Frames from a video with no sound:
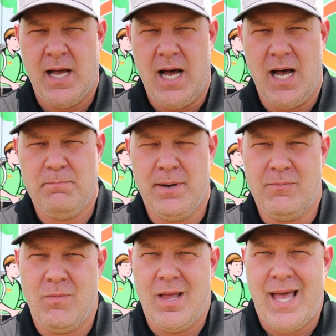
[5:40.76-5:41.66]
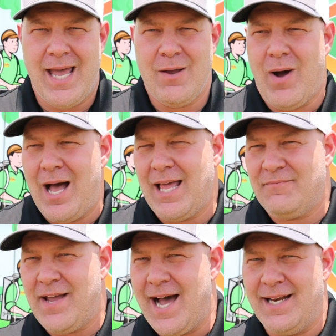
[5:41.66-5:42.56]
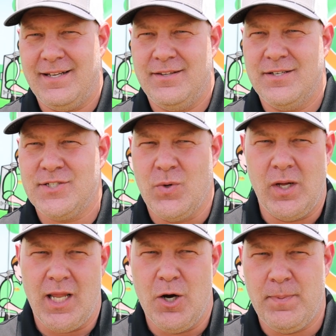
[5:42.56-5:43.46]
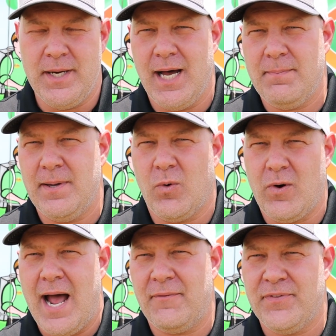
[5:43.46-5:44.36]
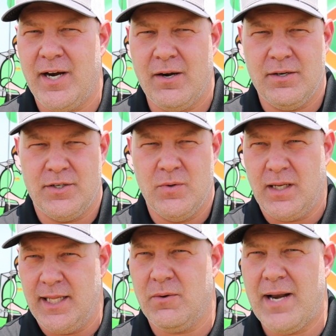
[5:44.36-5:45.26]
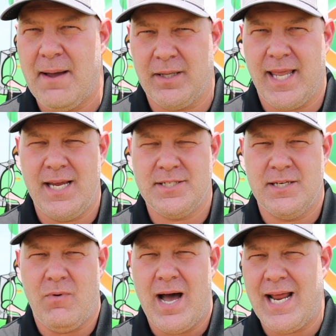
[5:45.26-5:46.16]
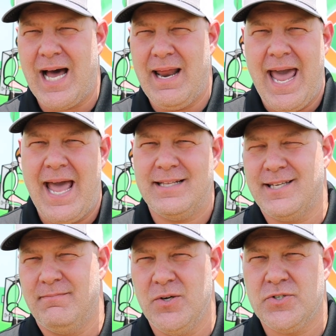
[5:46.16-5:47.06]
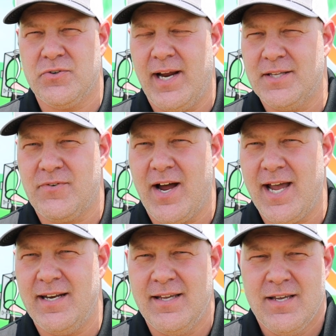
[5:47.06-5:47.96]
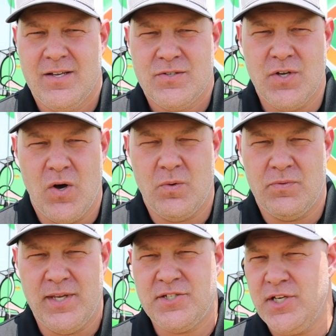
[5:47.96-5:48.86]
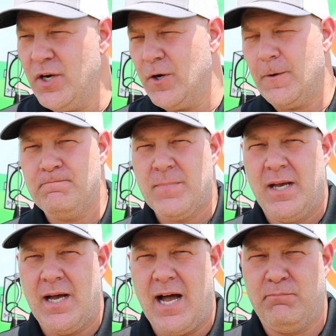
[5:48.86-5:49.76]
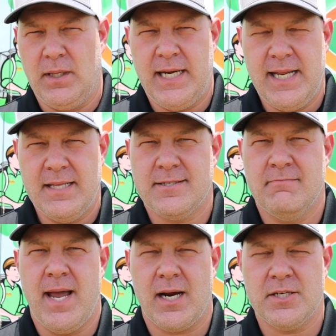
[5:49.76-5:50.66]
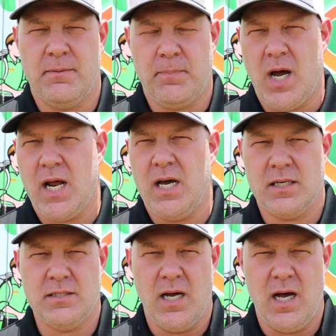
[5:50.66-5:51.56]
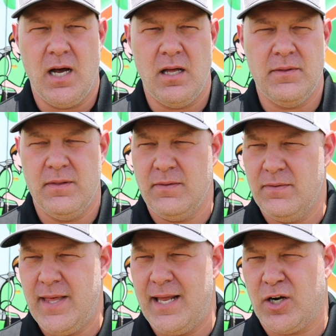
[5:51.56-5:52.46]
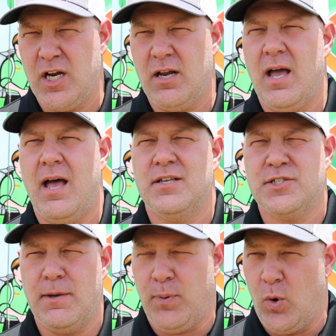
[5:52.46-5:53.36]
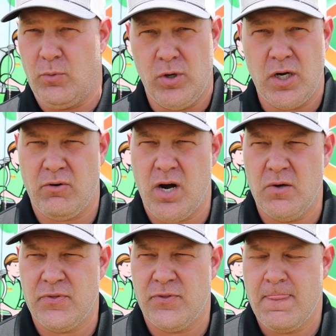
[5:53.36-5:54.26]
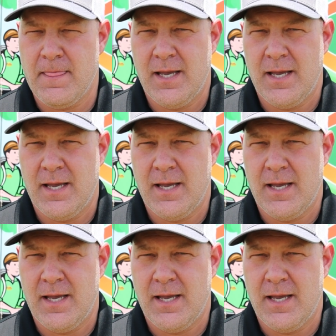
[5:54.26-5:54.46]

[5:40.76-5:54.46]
But hey, while I've got the soil opened up and we're out there doing a liquid application, why not add some nutrients, right? So this year I've blended in some extra product that are gonna support root growth.